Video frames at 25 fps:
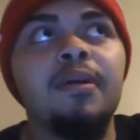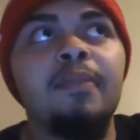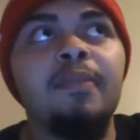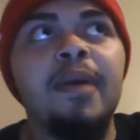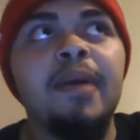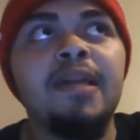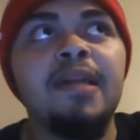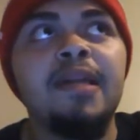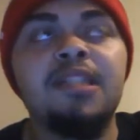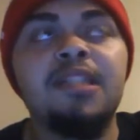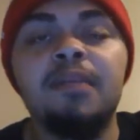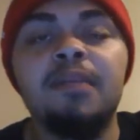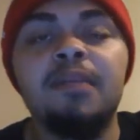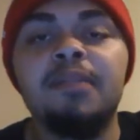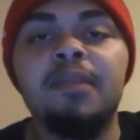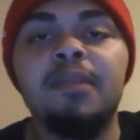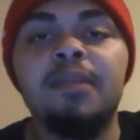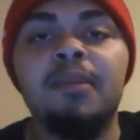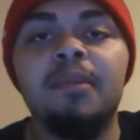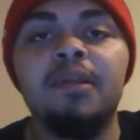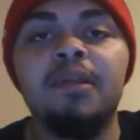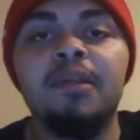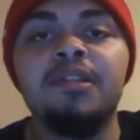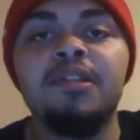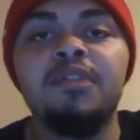pass up
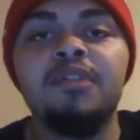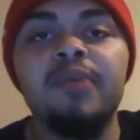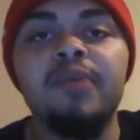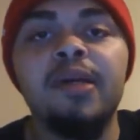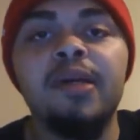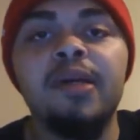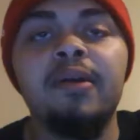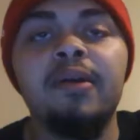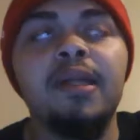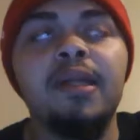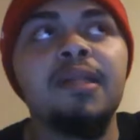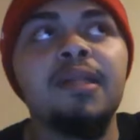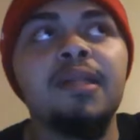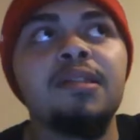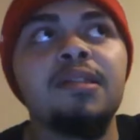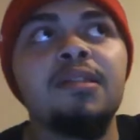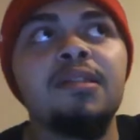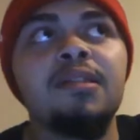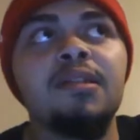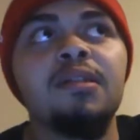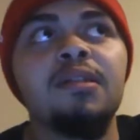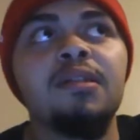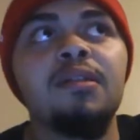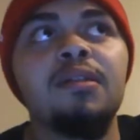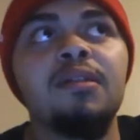Demolition's record as
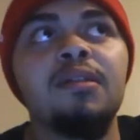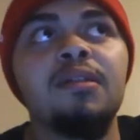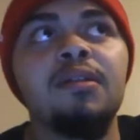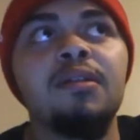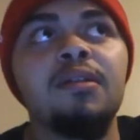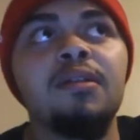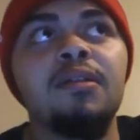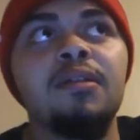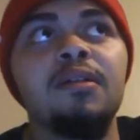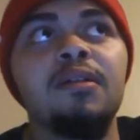the